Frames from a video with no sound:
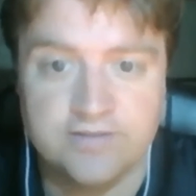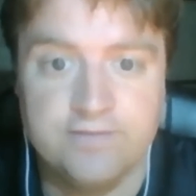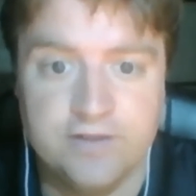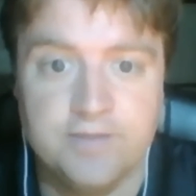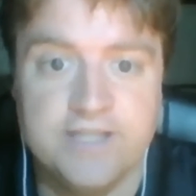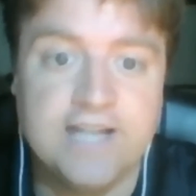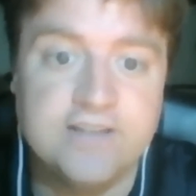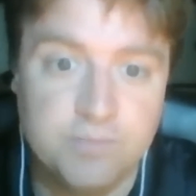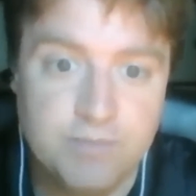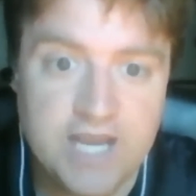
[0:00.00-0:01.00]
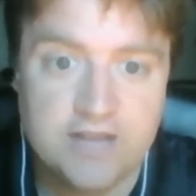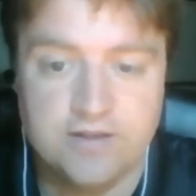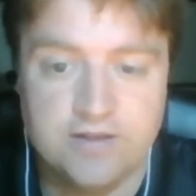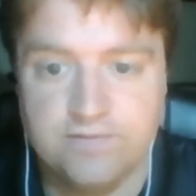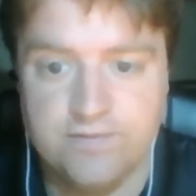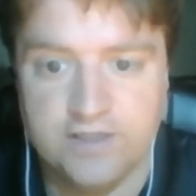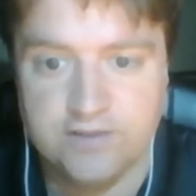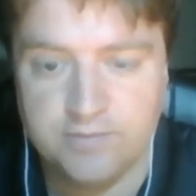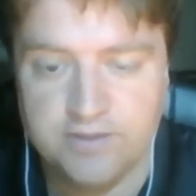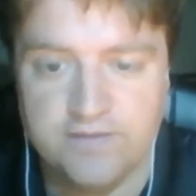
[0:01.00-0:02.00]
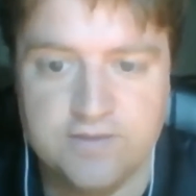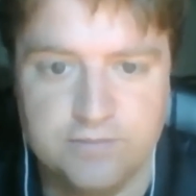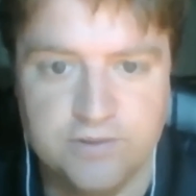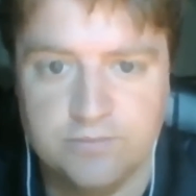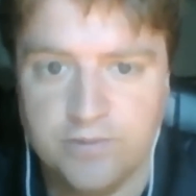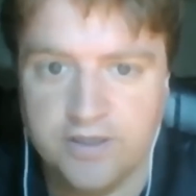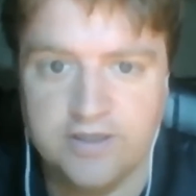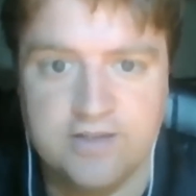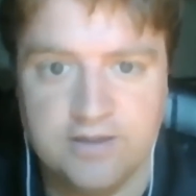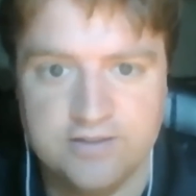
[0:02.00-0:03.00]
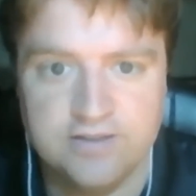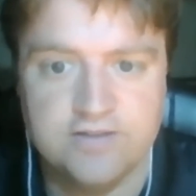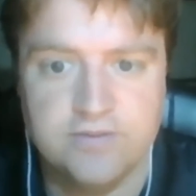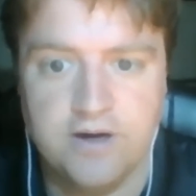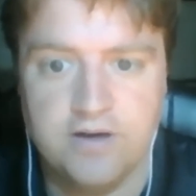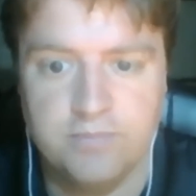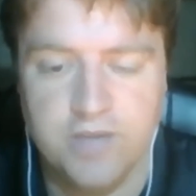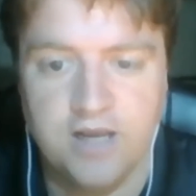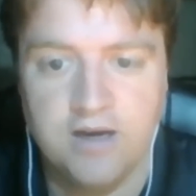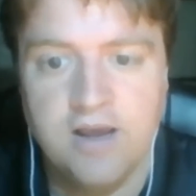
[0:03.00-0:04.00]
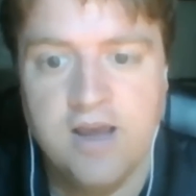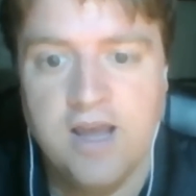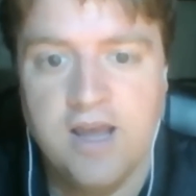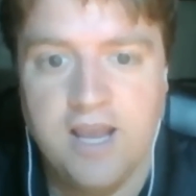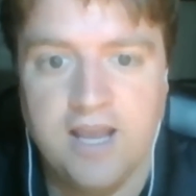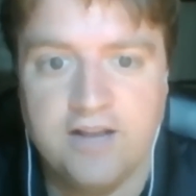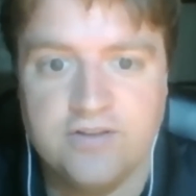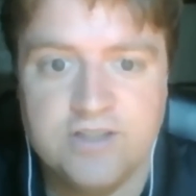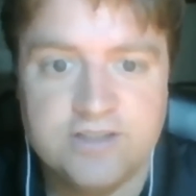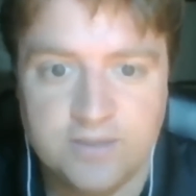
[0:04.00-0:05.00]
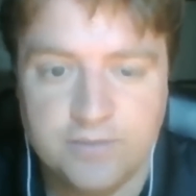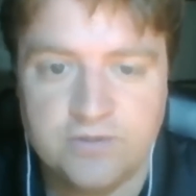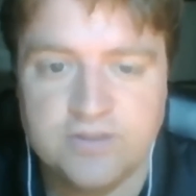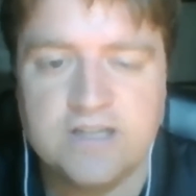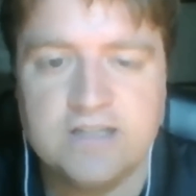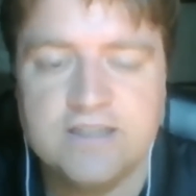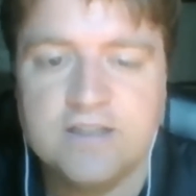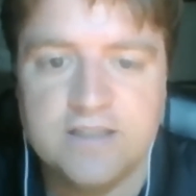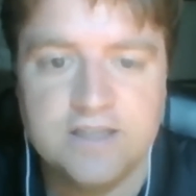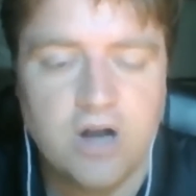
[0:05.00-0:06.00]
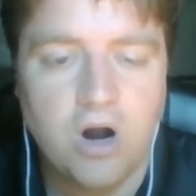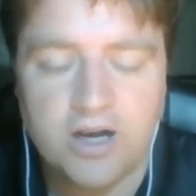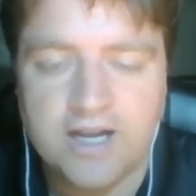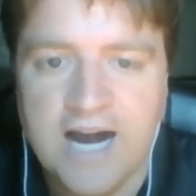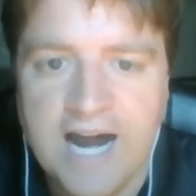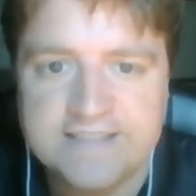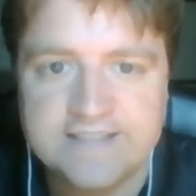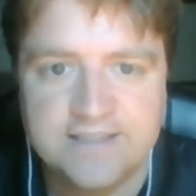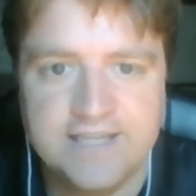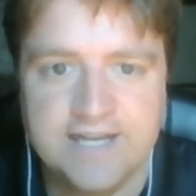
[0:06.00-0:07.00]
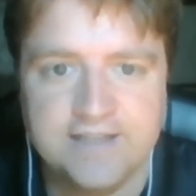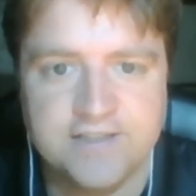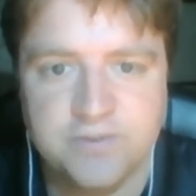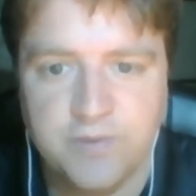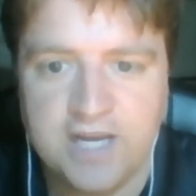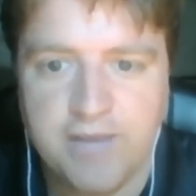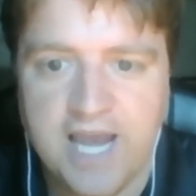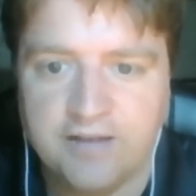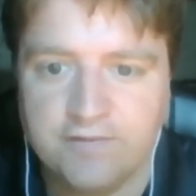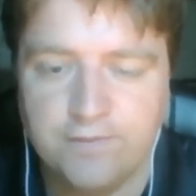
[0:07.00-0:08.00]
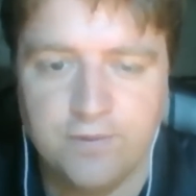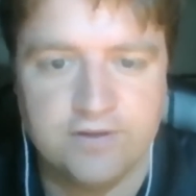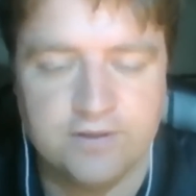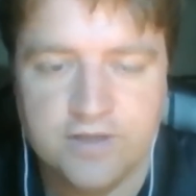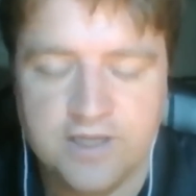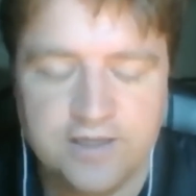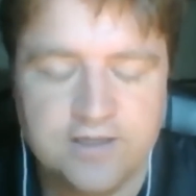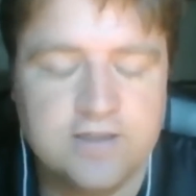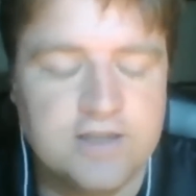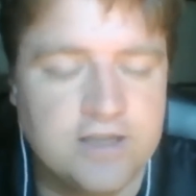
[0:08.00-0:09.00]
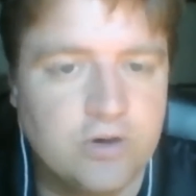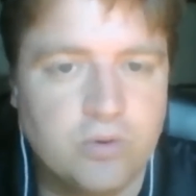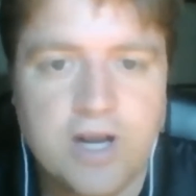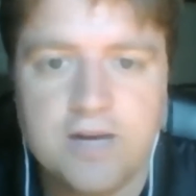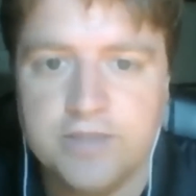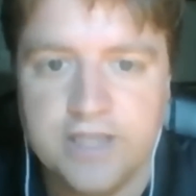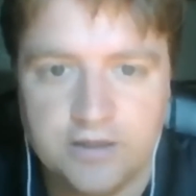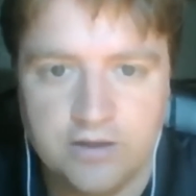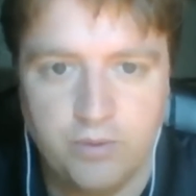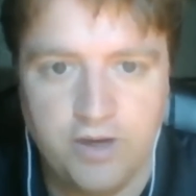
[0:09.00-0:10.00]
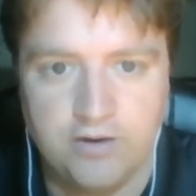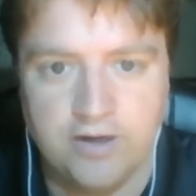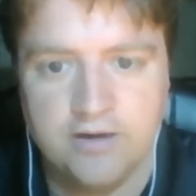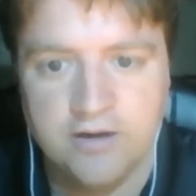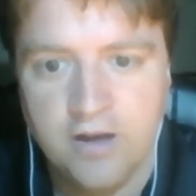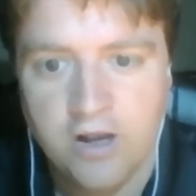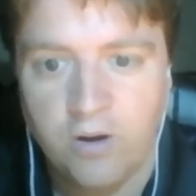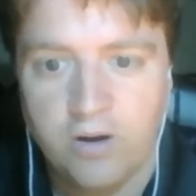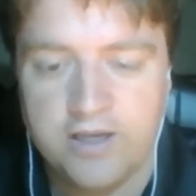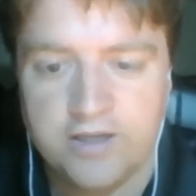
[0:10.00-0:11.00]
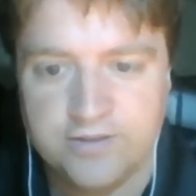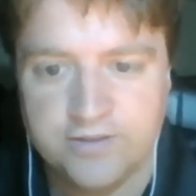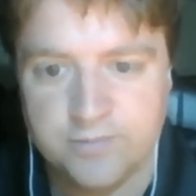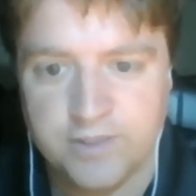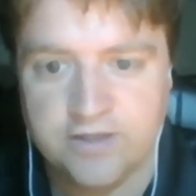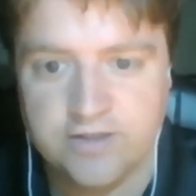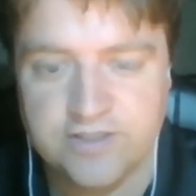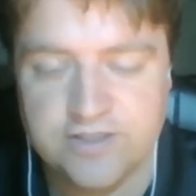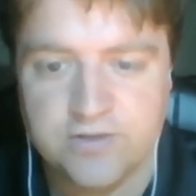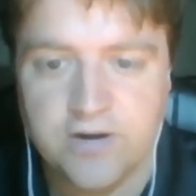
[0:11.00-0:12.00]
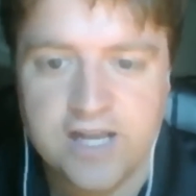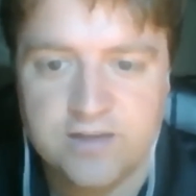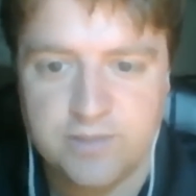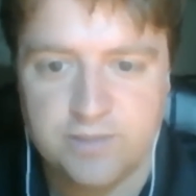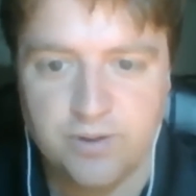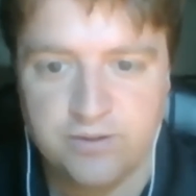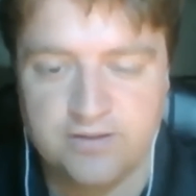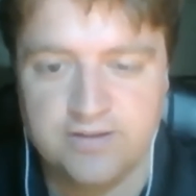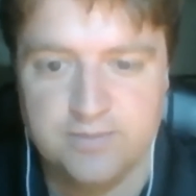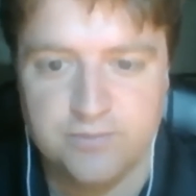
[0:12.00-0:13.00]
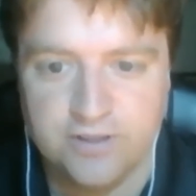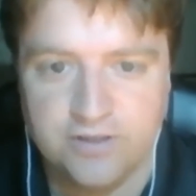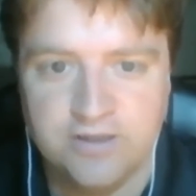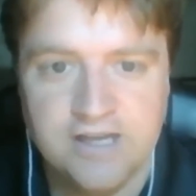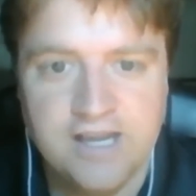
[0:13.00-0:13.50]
in the film, in that debate that you feature. I believe that's a Bloomberg Intelligence Squared debate. And she's someone who's clearly constantly getting swayed back and forth and looking incredibly incoherent on issues, because she's trying to be both a liberal